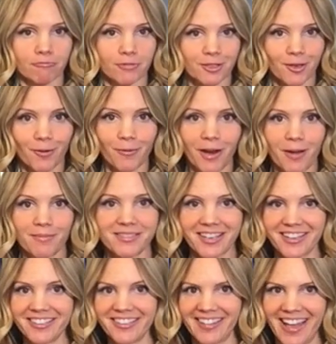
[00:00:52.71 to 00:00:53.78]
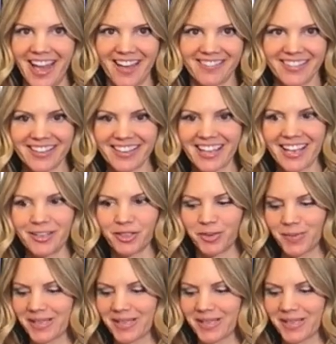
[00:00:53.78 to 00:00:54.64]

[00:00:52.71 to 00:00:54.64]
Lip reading: so when I'm done you'll have it in case you